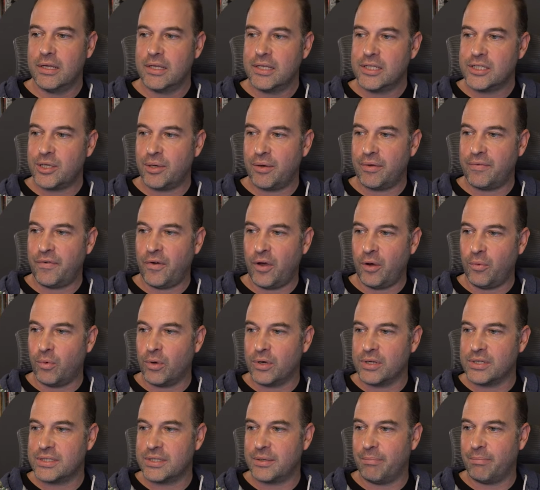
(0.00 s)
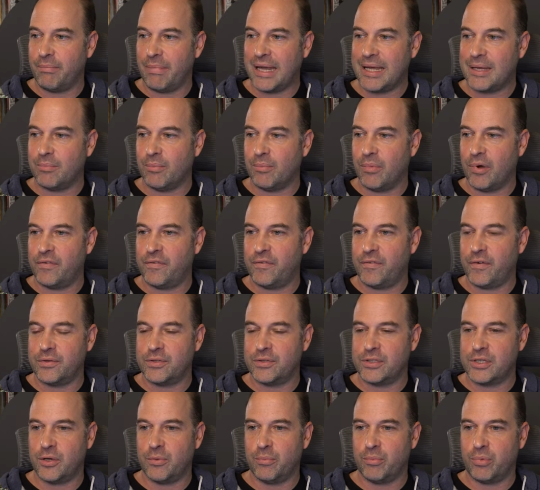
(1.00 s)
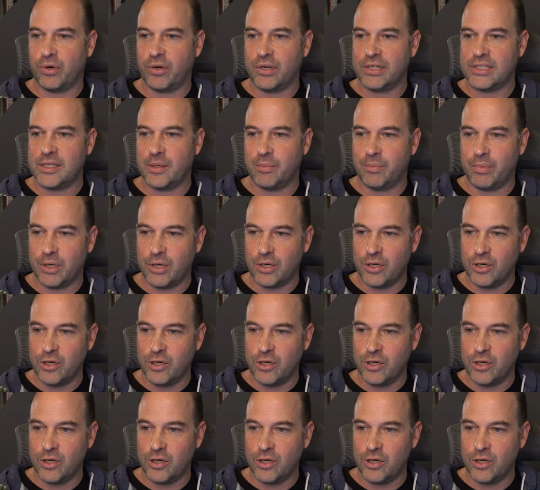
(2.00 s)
So if I want to make my photo brighter but